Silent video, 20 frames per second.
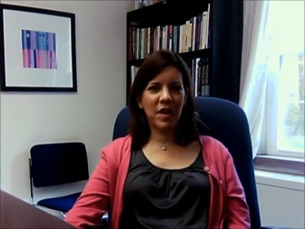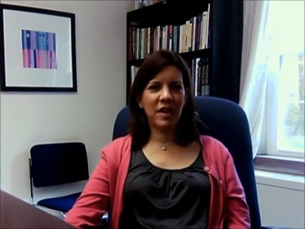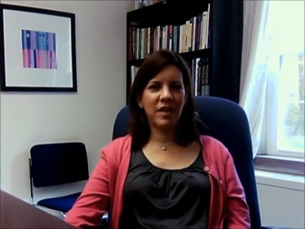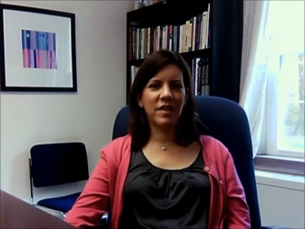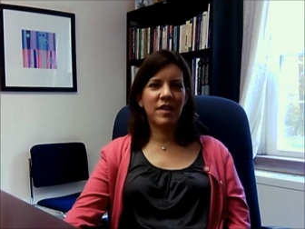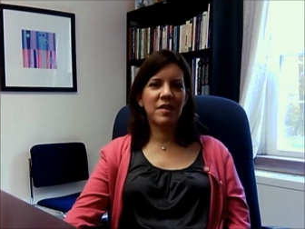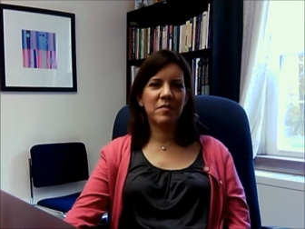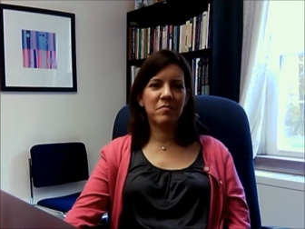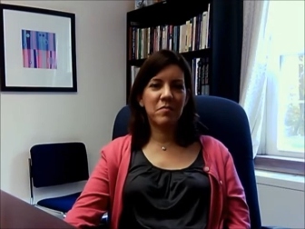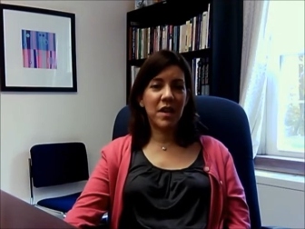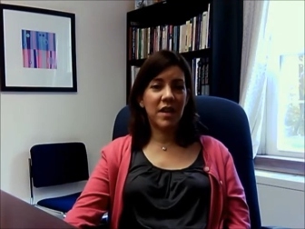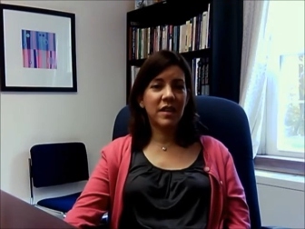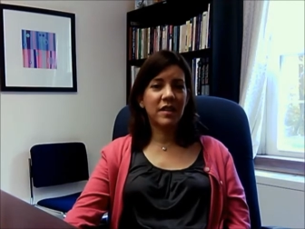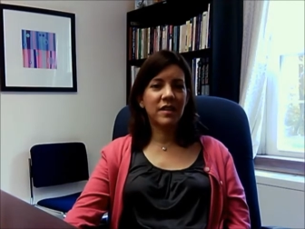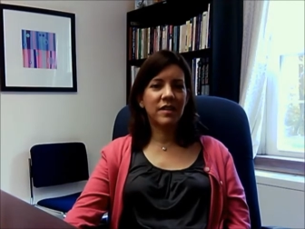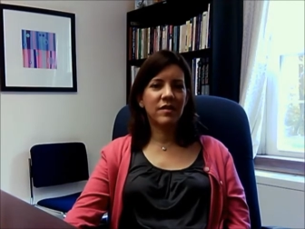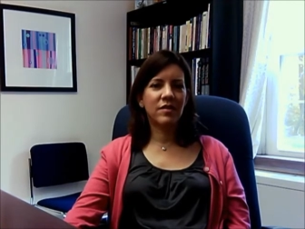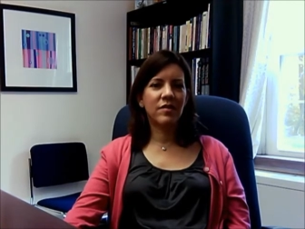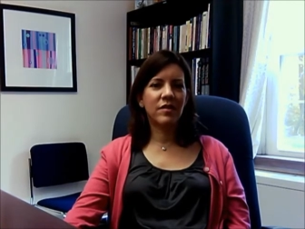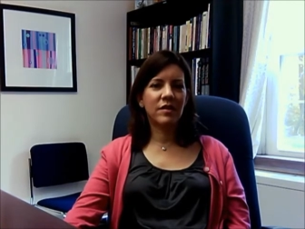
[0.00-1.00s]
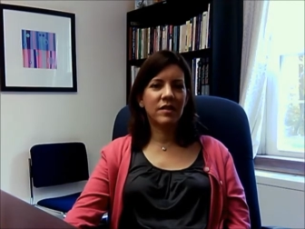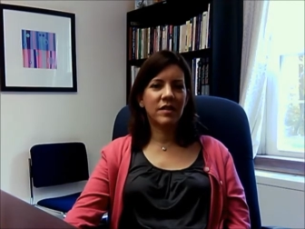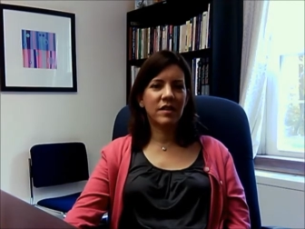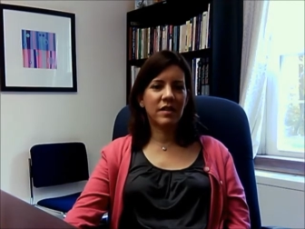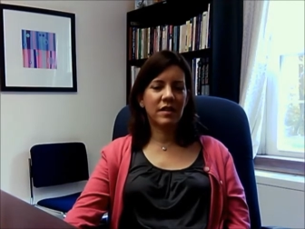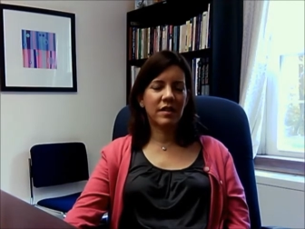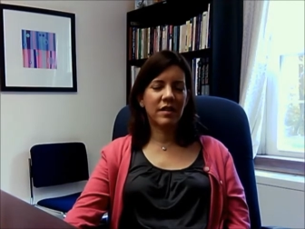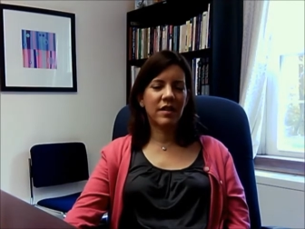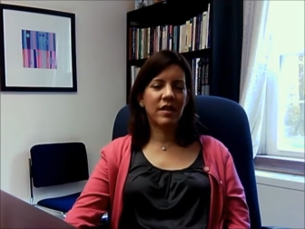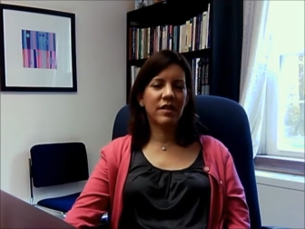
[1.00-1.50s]
and then many students
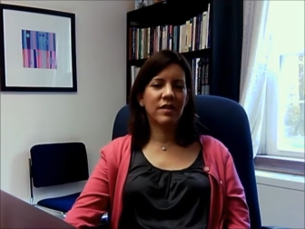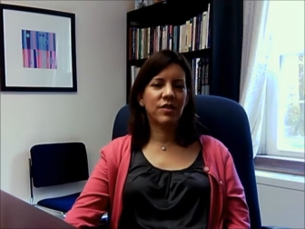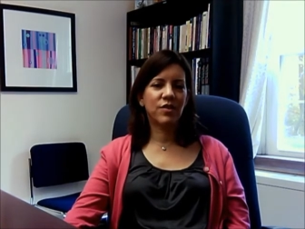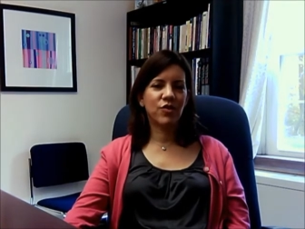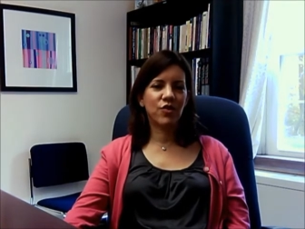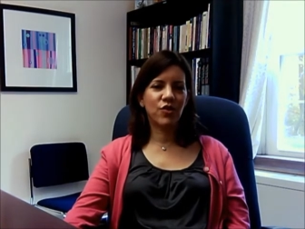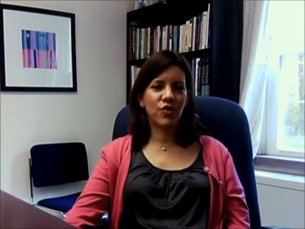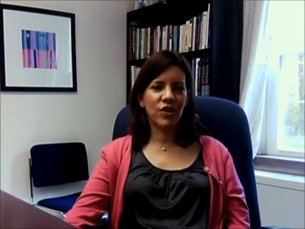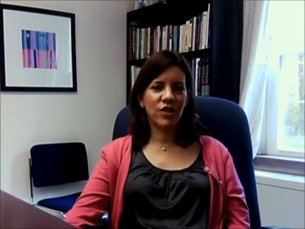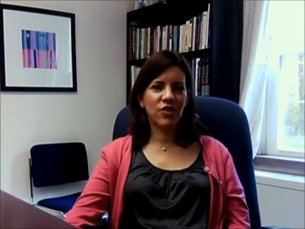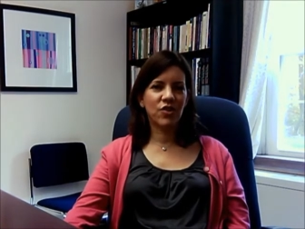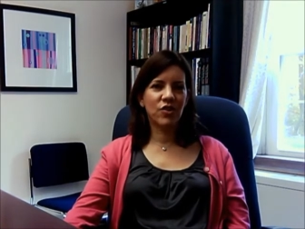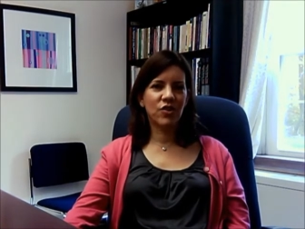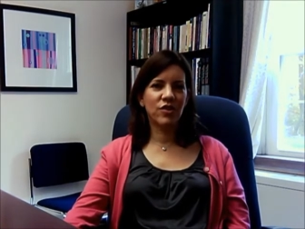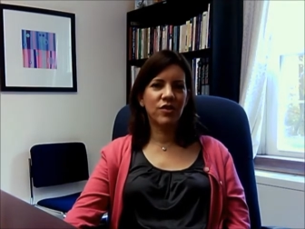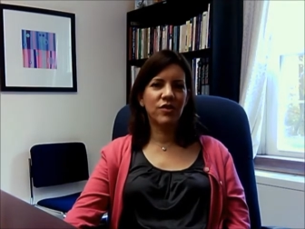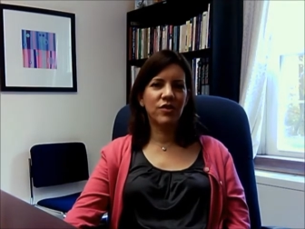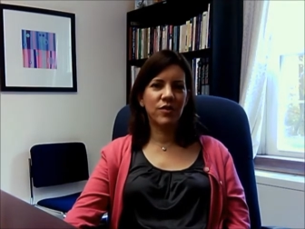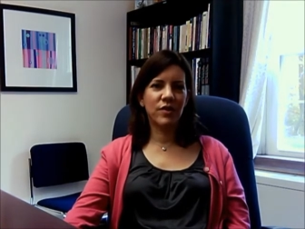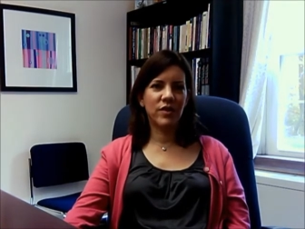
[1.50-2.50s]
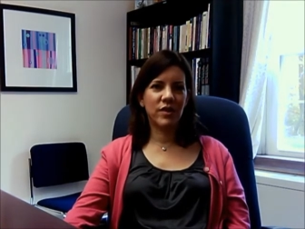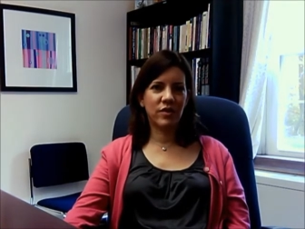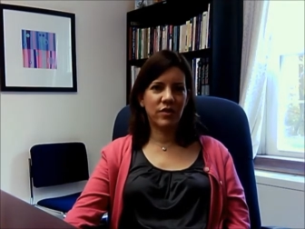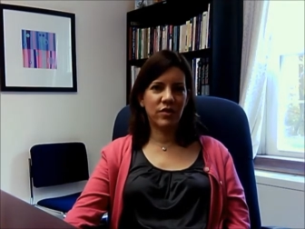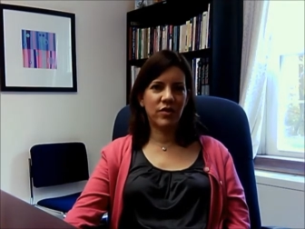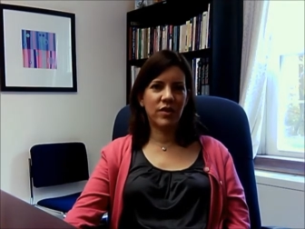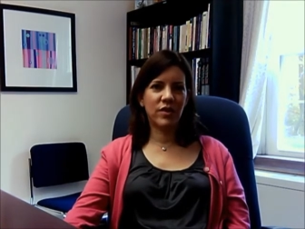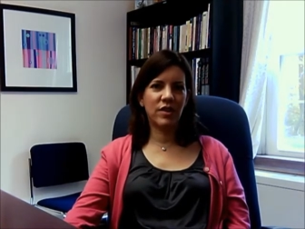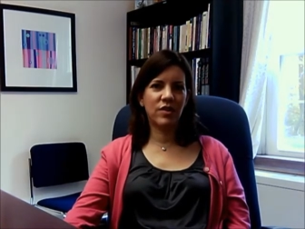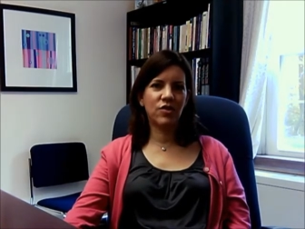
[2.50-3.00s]
in the concentration do
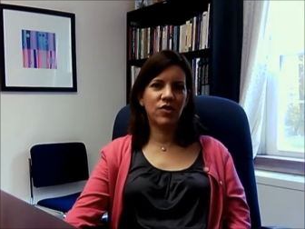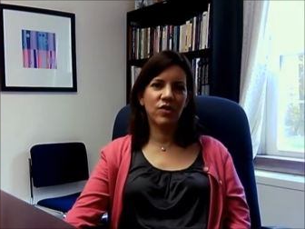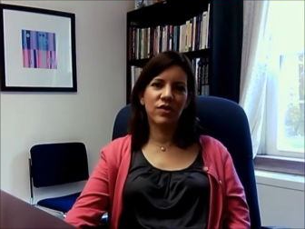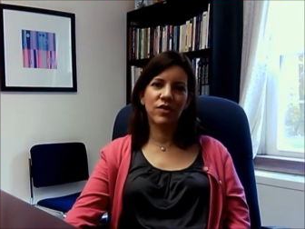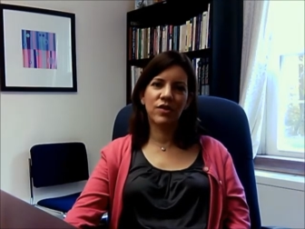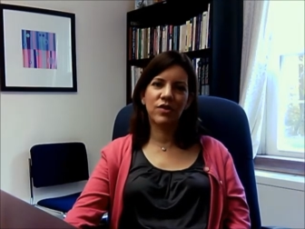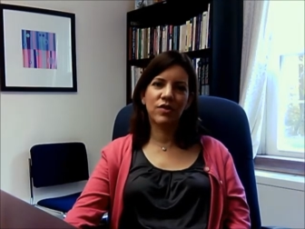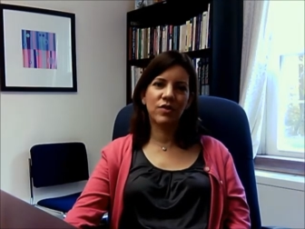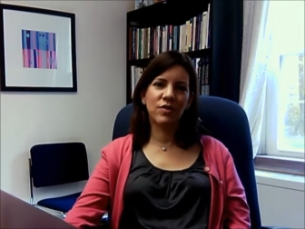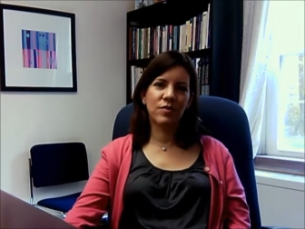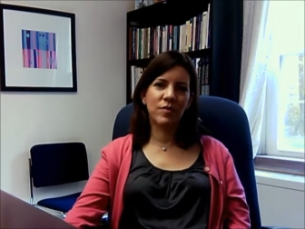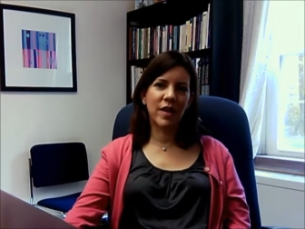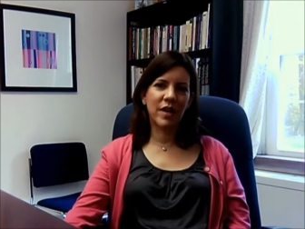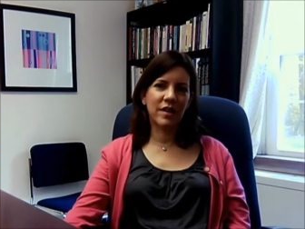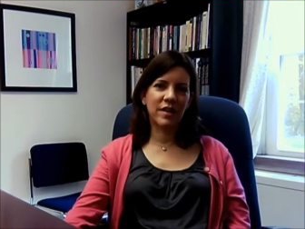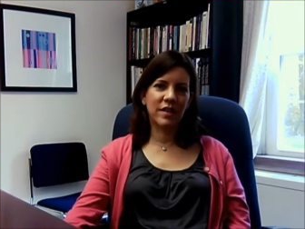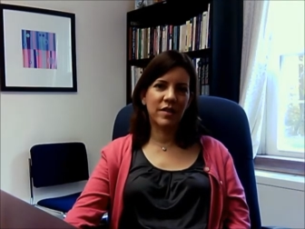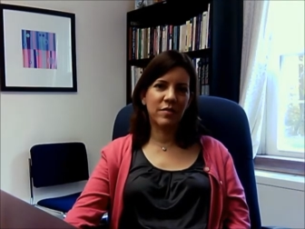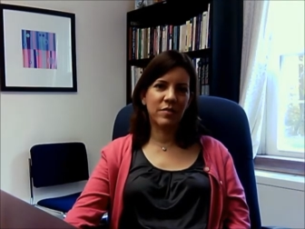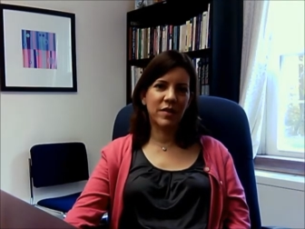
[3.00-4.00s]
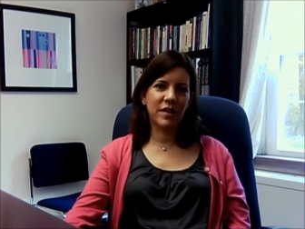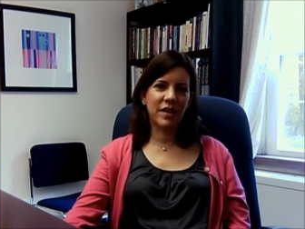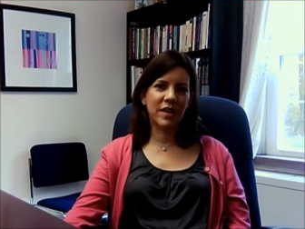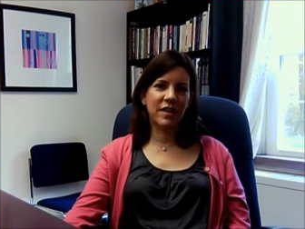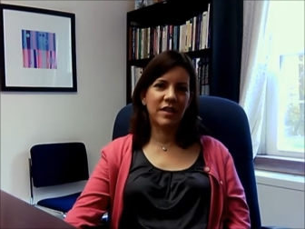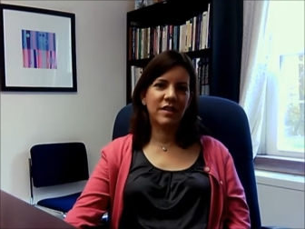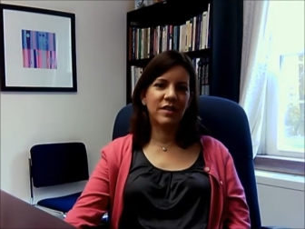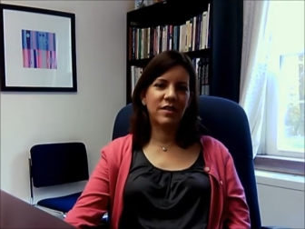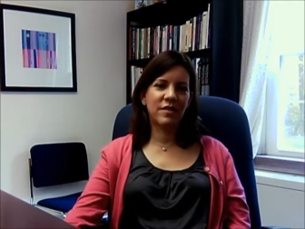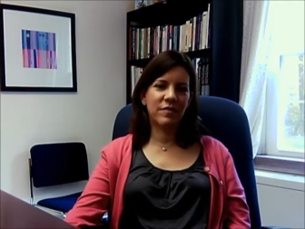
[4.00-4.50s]
dissertations directly
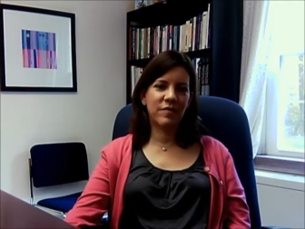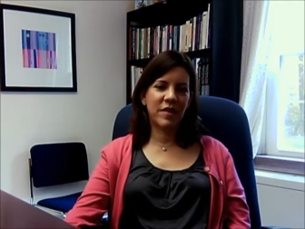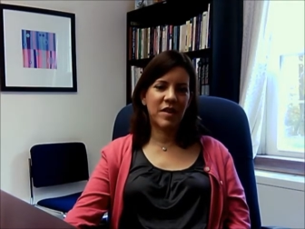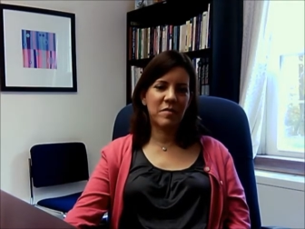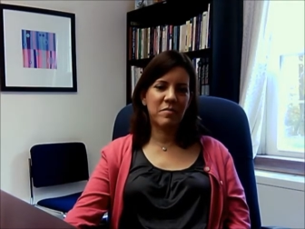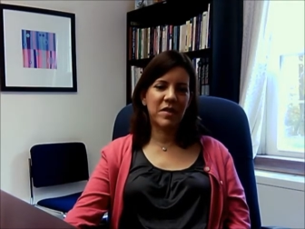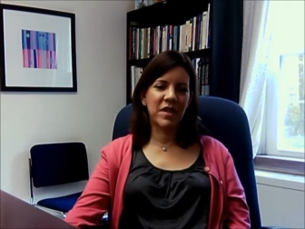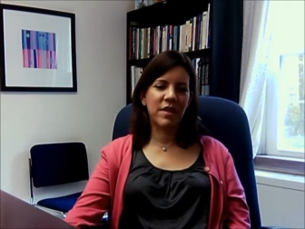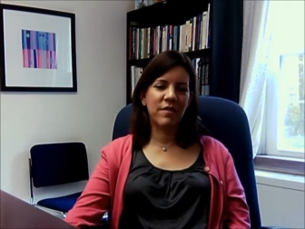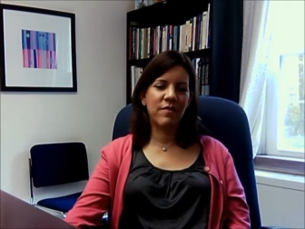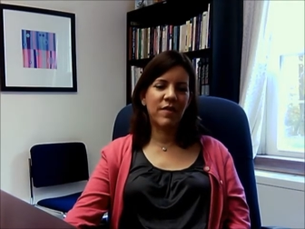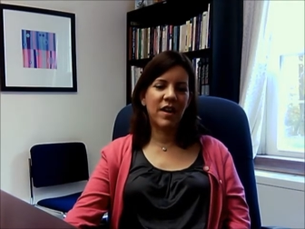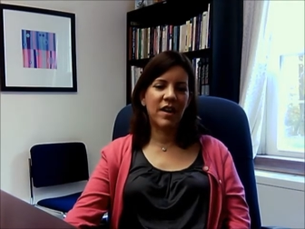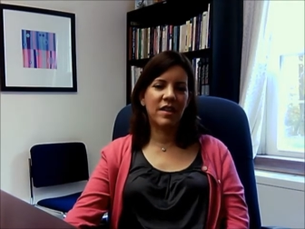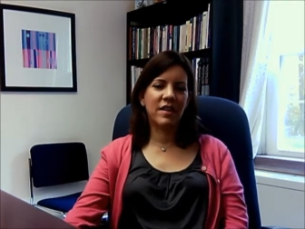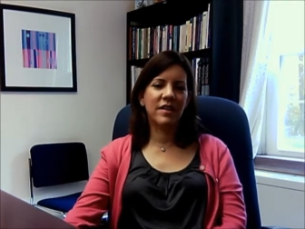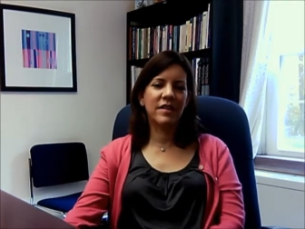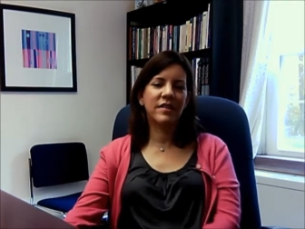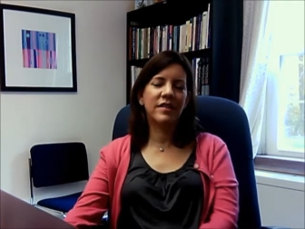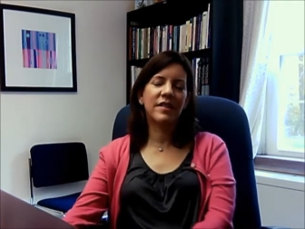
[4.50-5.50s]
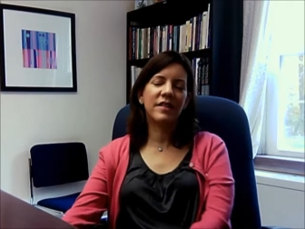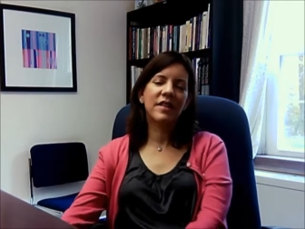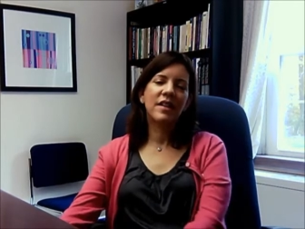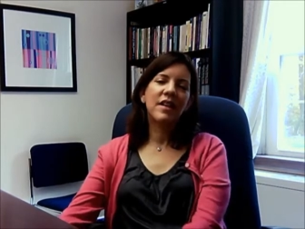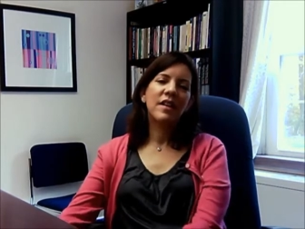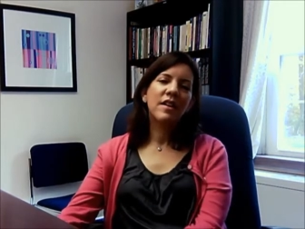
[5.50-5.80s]
related to family violence.